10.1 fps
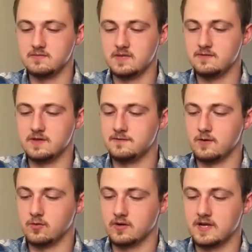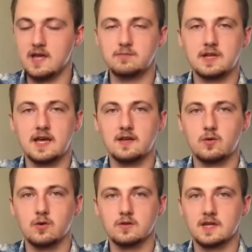Even if it were an 8 plat
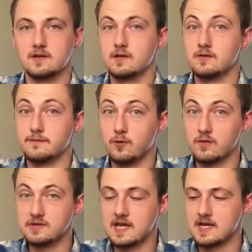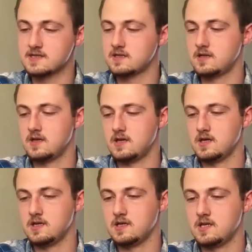or let alone a 4 plat,
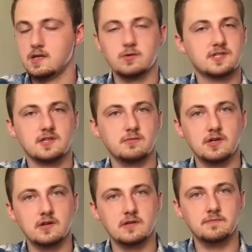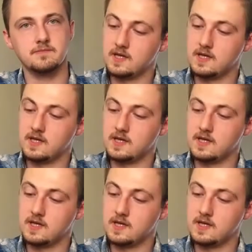it would still be good.